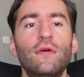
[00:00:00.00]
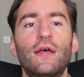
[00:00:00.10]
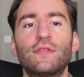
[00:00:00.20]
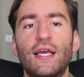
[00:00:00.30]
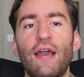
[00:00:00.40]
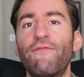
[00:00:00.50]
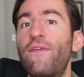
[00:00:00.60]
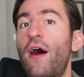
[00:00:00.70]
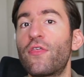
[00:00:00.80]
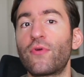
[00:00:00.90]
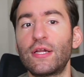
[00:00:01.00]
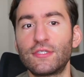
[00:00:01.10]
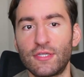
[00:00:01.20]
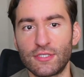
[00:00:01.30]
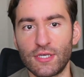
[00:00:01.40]
as they get further
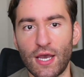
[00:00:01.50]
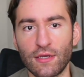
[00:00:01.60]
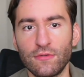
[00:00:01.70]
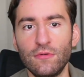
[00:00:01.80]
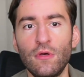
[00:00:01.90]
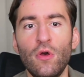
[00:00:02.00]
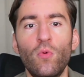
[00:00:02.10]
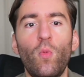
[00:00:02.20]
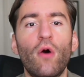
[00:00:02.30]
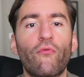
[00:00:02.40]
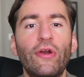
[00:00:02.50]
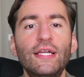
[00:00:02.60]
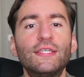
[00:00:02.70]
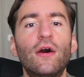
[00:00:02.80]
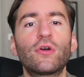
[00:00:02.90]
into the cycle, while
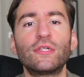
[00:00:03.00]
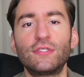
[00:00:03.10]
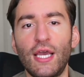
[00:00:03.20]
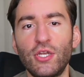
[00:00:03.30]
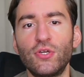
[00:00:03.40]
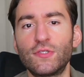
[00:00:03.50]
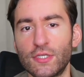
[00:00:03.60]
retail continues